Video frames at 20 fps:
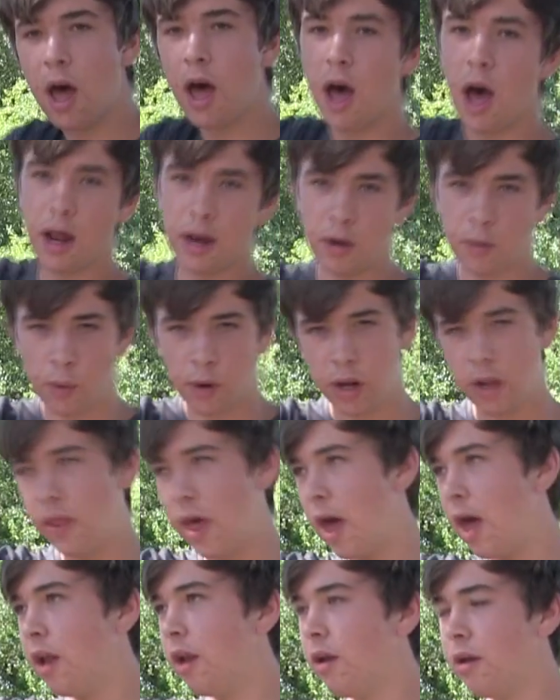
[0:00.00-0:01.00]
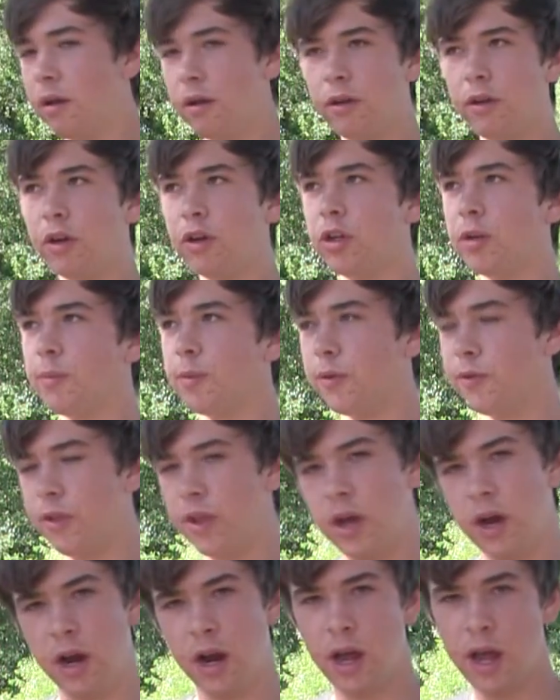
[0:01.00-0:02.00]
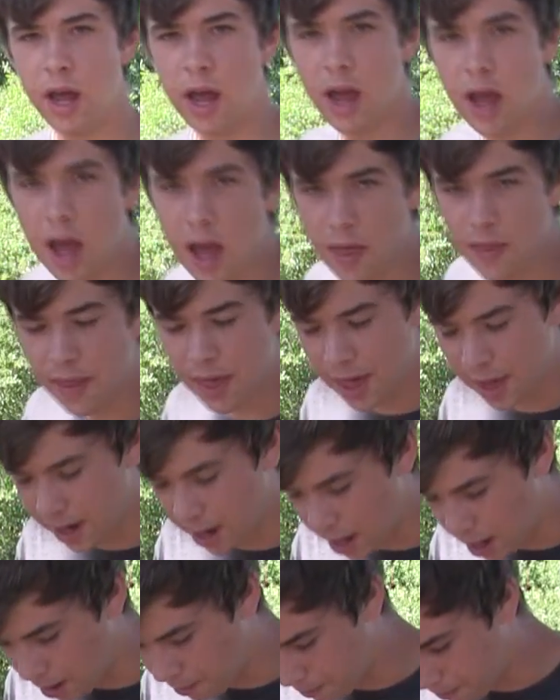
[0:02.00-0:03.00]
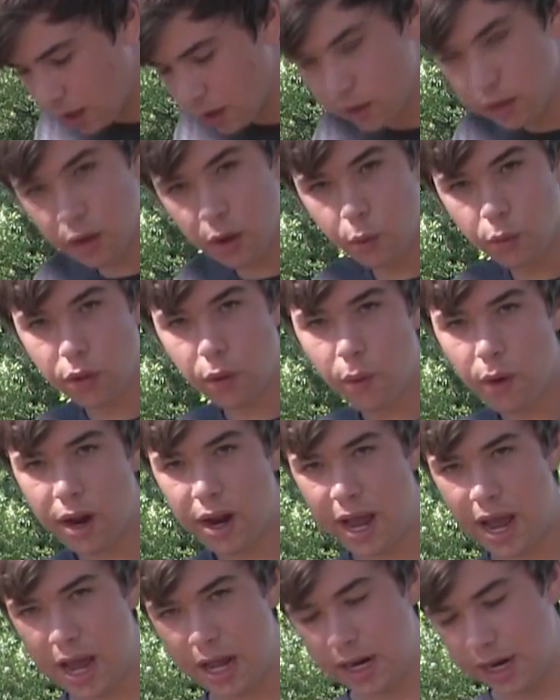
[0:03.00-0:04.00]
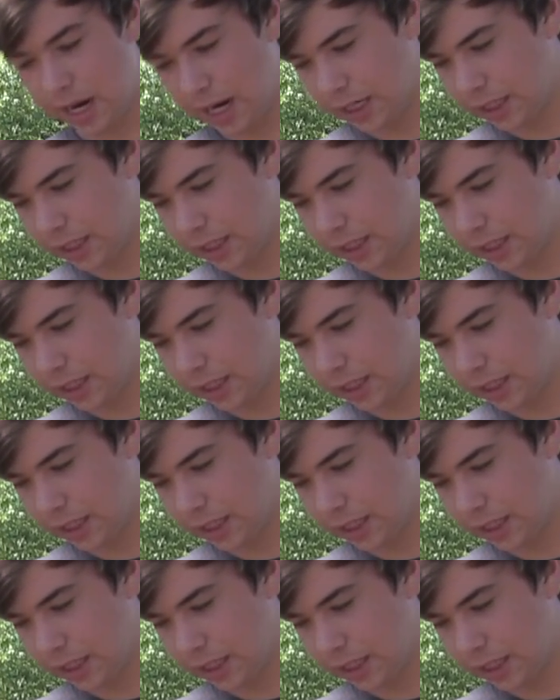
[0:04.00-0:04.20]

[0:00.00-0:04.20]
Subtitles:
I did one on that dirt jump over there. And then the one-handed